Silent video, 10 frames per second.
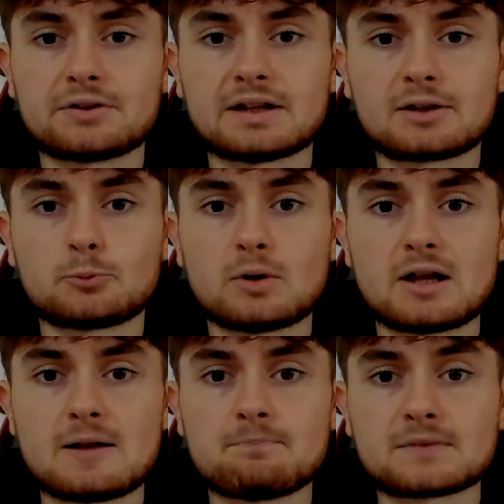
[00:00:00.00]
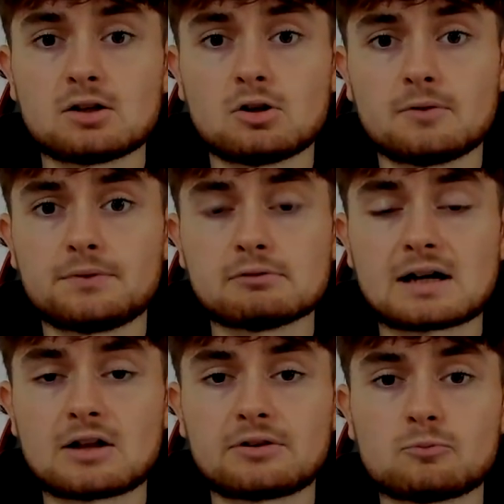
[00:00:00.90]
and that's where a lot of the
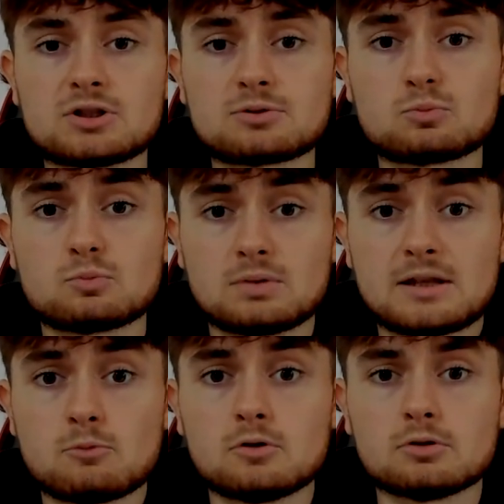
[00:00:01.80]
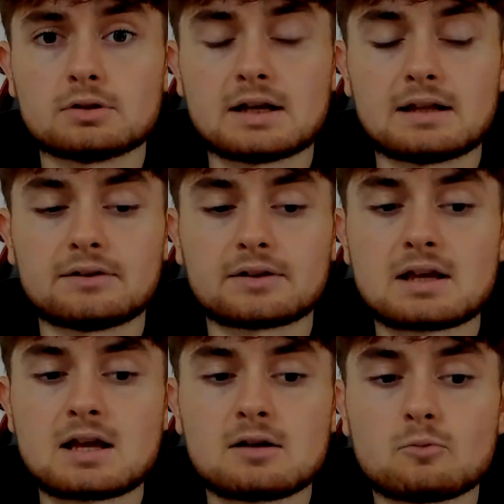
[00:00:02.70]
rounds in which he won. And
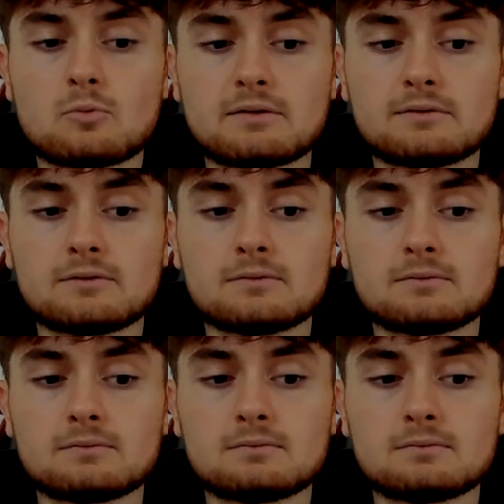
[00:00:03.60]
when,